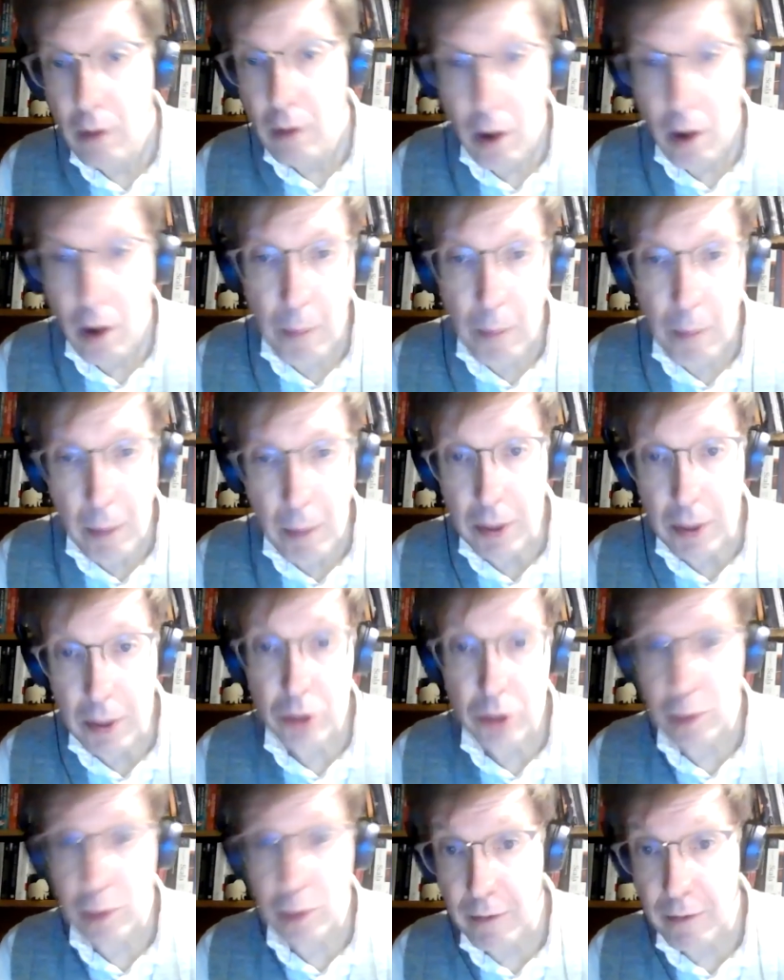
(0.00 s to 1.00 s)
are
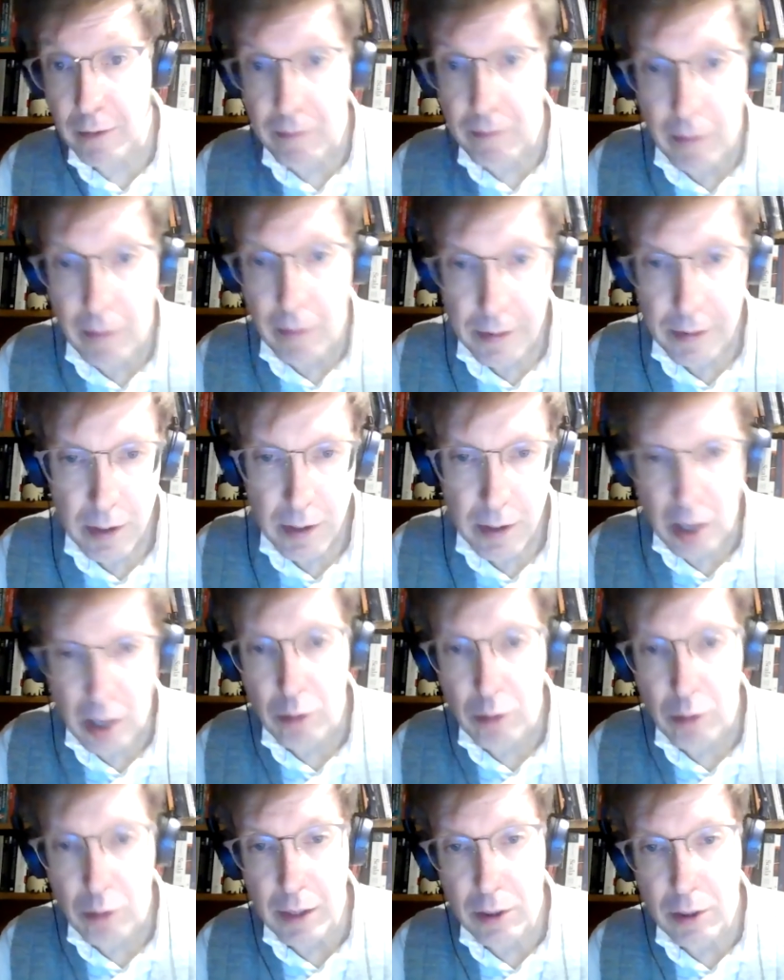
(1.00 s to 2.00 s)
published. We have, I think,
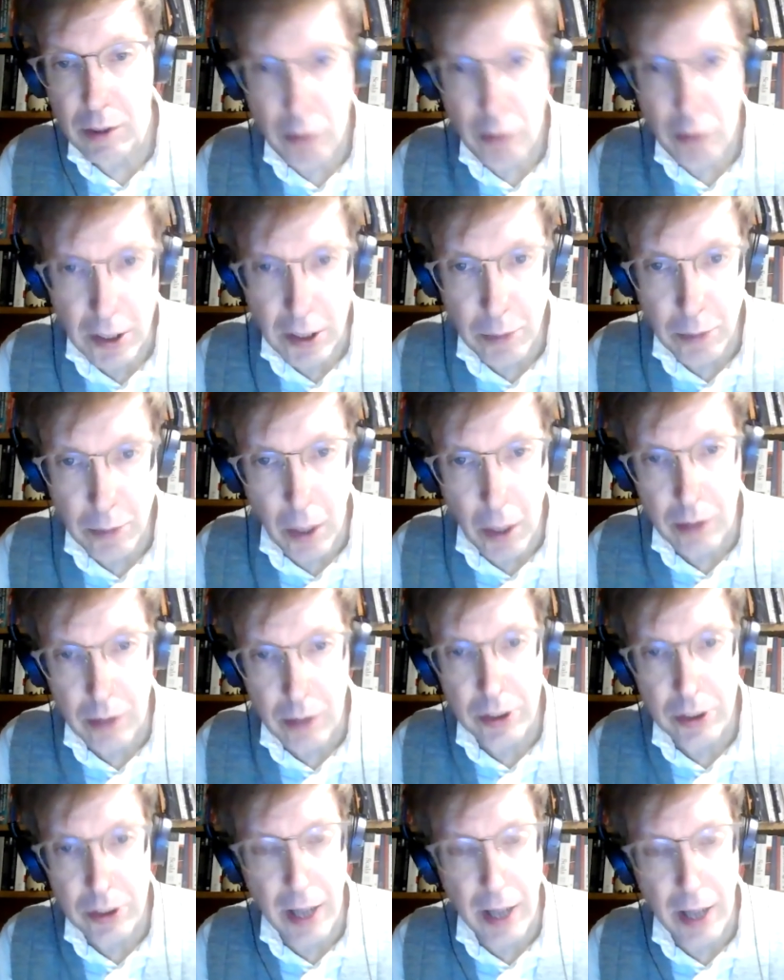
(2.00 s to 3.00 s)
three trust
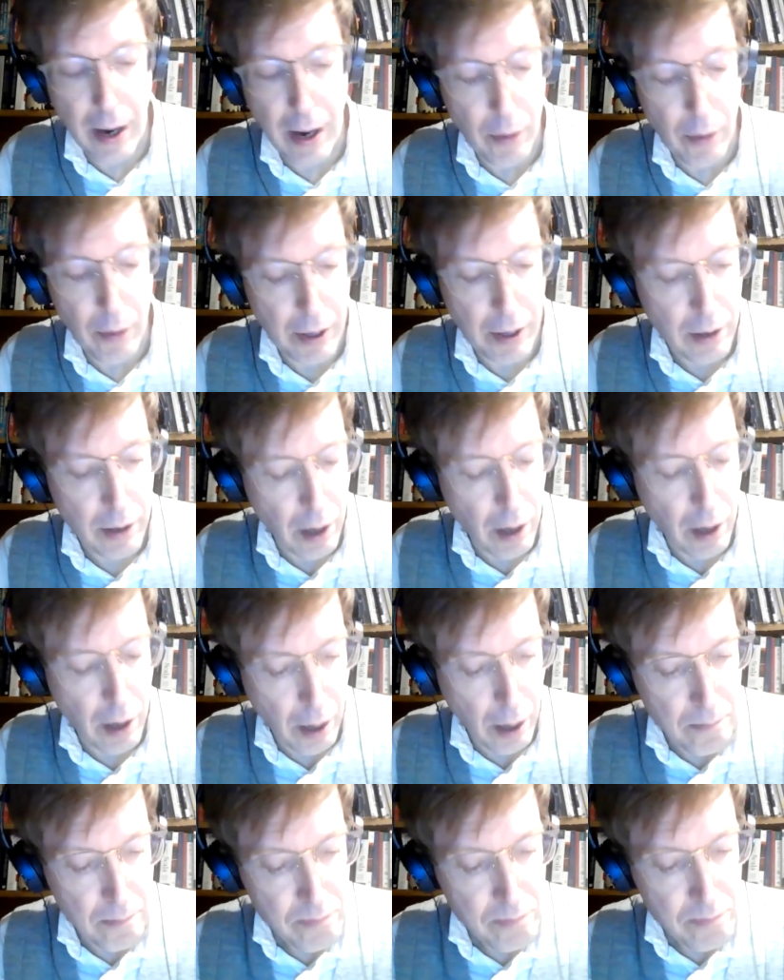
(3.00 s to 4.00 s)
models now, and
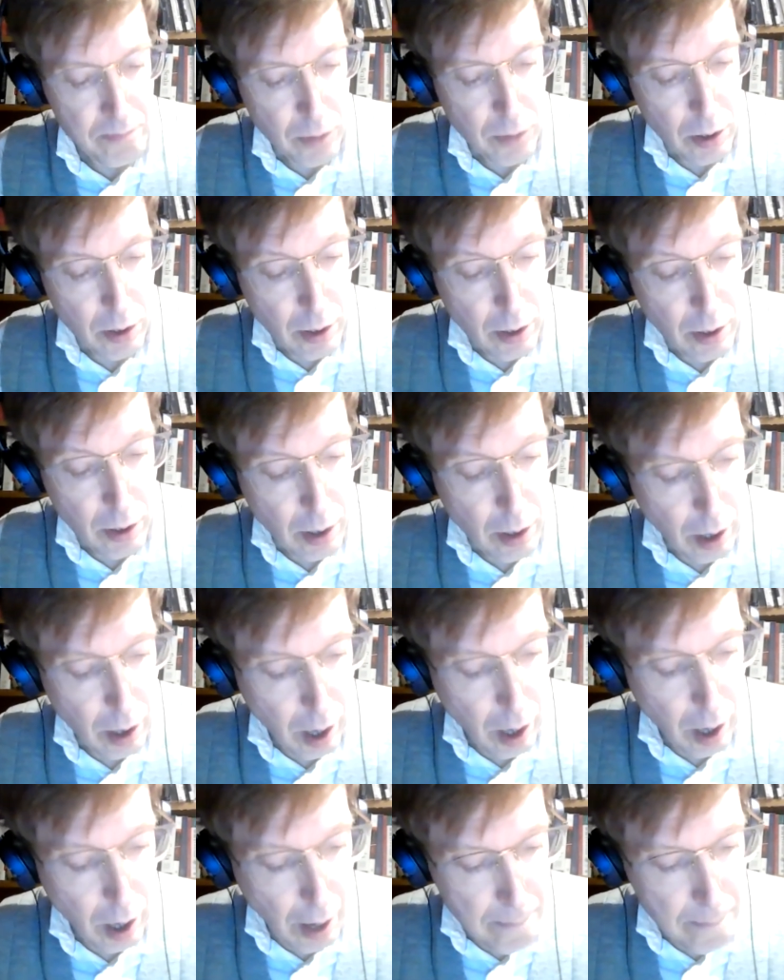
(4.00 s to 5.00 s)
um,
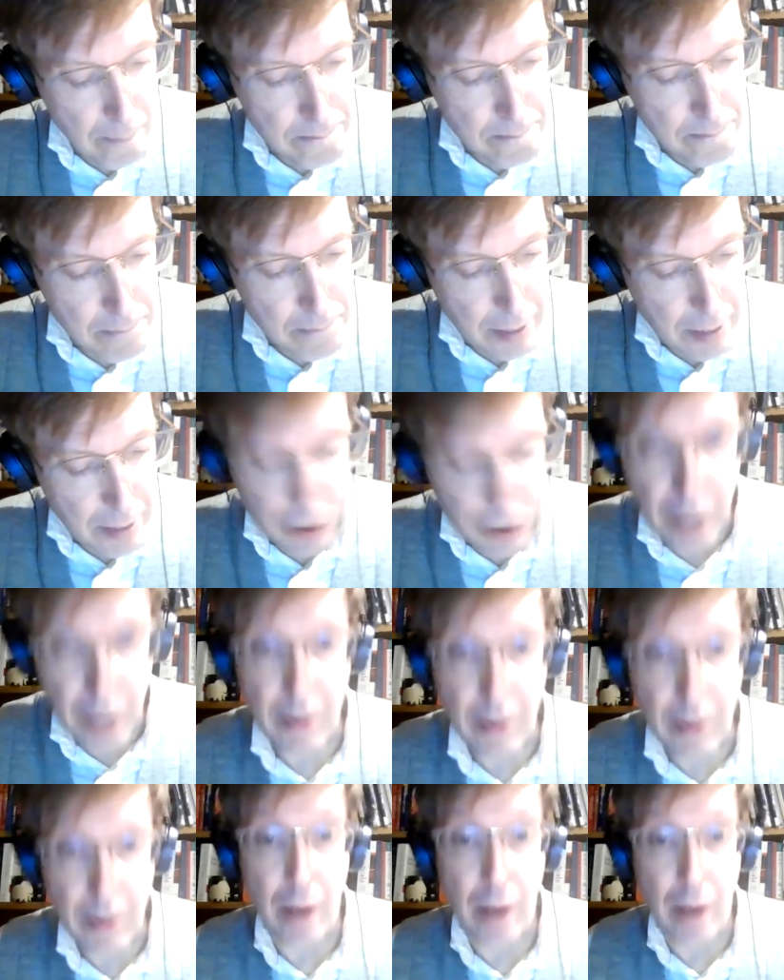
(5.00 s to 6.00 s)
uh, it's an
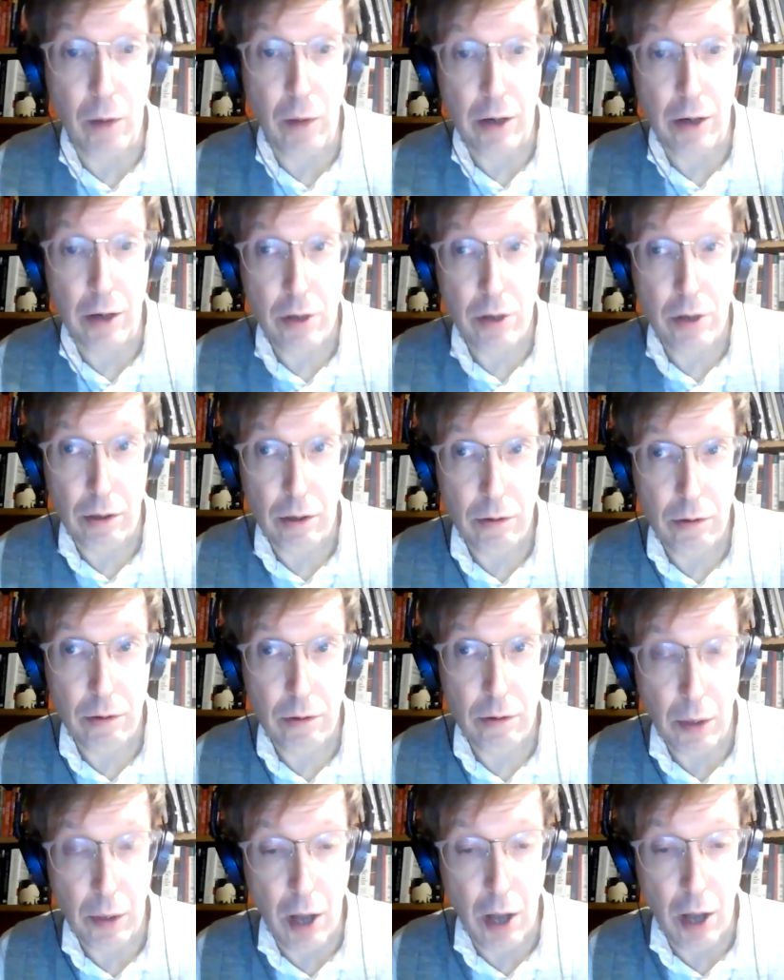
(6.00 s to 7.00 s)
area I want to
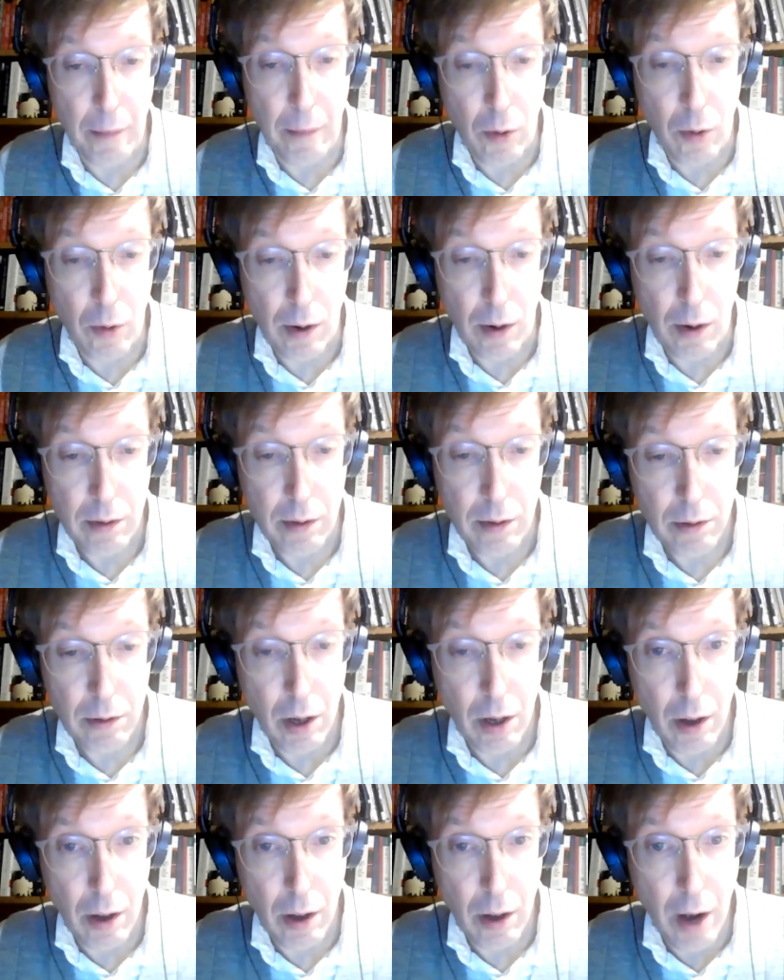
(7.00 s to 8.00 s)
do a lot more,
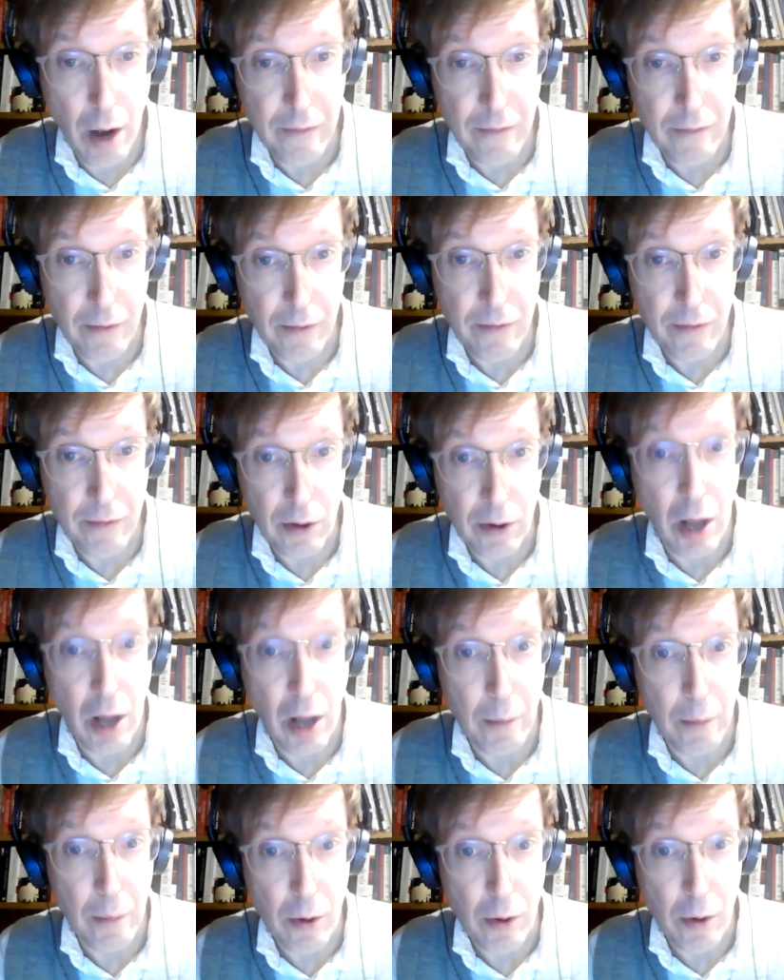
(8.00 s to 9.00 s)
uh, offer for a
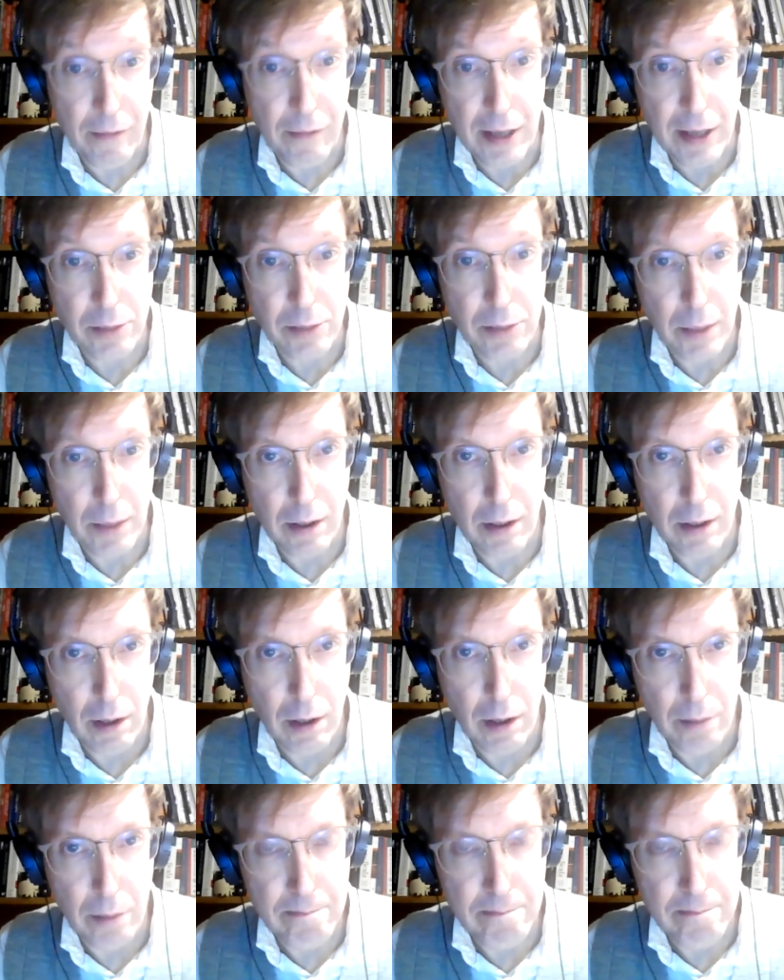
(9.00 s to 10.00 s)
lot more investment,
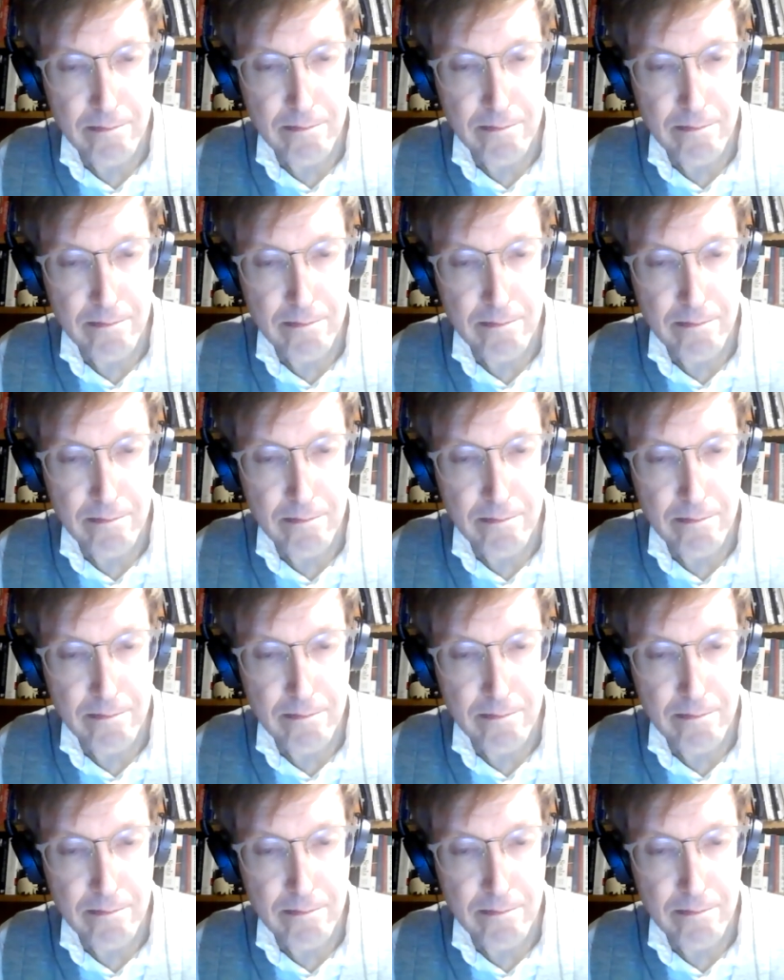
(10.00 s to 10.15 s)
um,